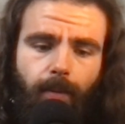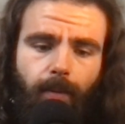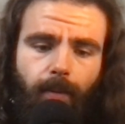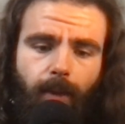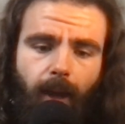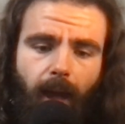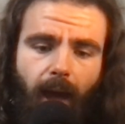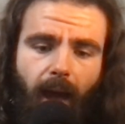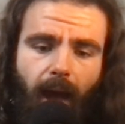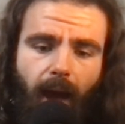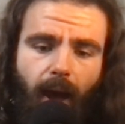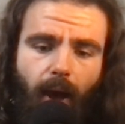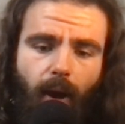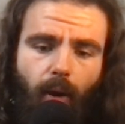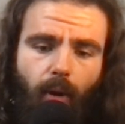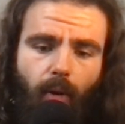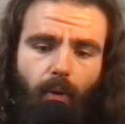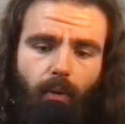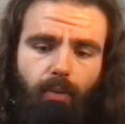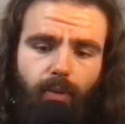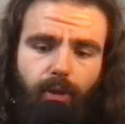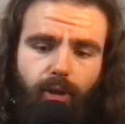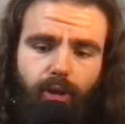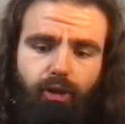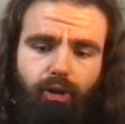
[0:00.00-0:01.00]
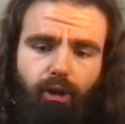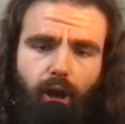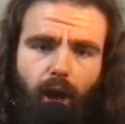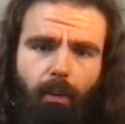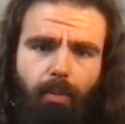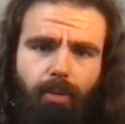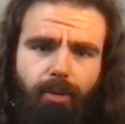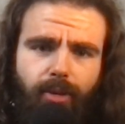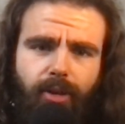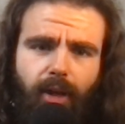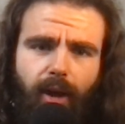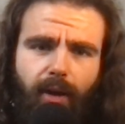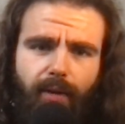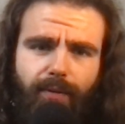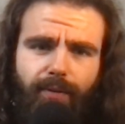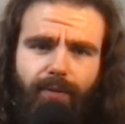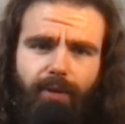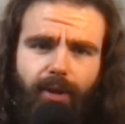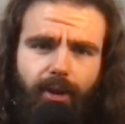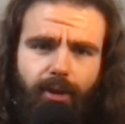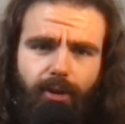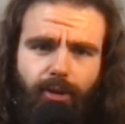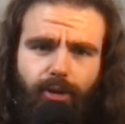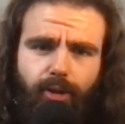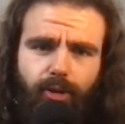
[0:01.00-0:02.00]
how the job is not
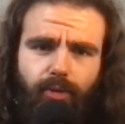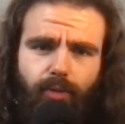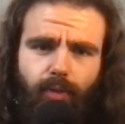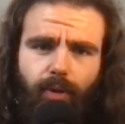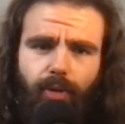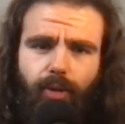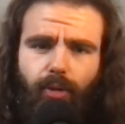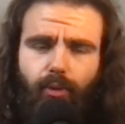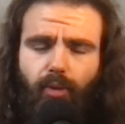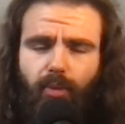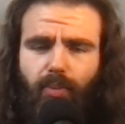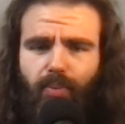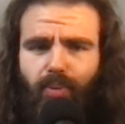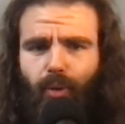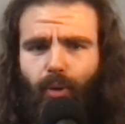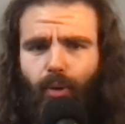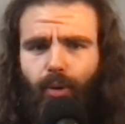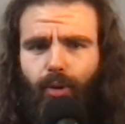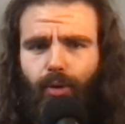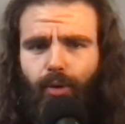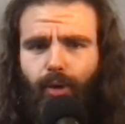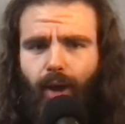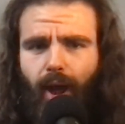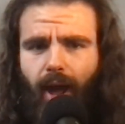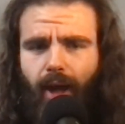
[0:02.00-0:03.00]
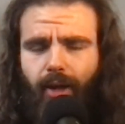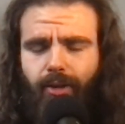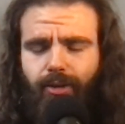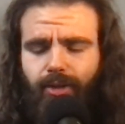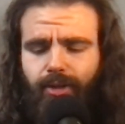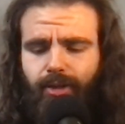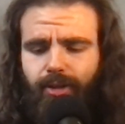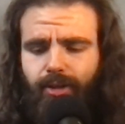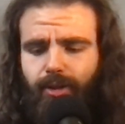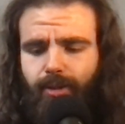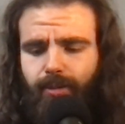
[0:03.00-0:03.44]
finished when the reporter asks